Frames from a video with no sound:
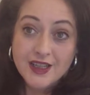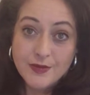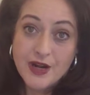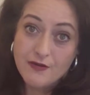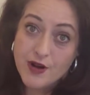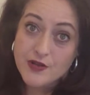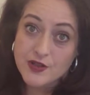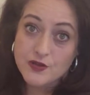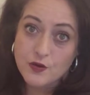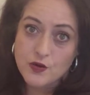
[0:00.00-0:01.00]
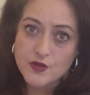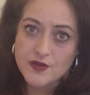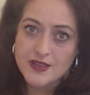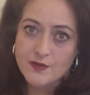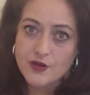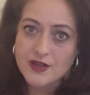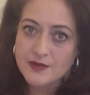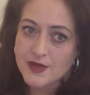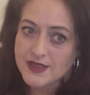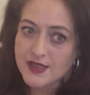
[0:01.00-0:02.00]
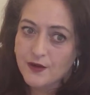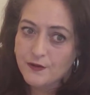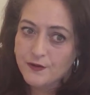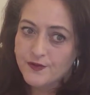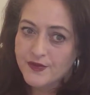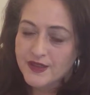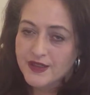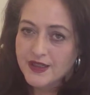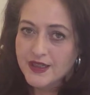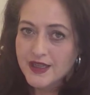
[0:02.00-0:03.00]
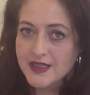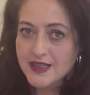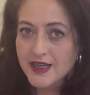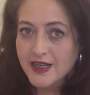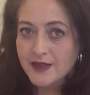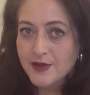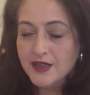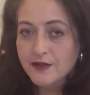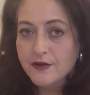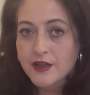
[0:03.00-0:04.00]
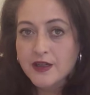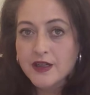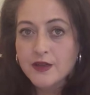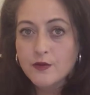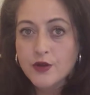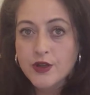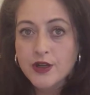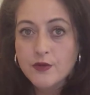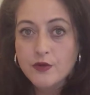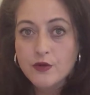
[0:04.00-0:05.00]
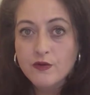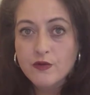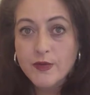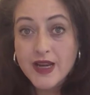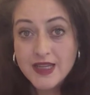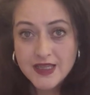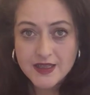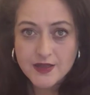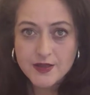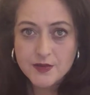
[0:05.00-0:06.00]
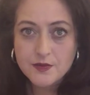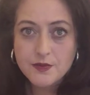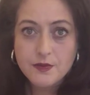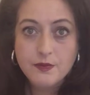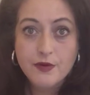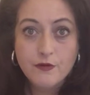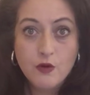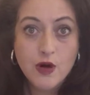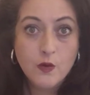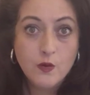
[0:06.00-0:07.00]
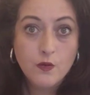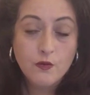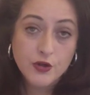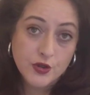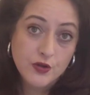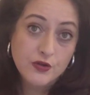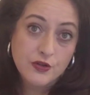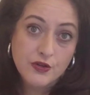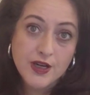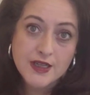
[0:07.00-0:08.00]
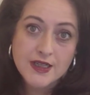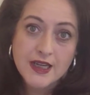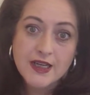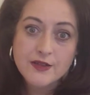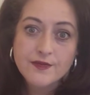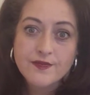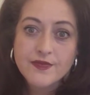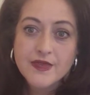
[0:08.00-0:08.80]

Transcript: I wrote this course for someone like myself, as I had been living and working abroad for many years before I returned to the United Kingdom.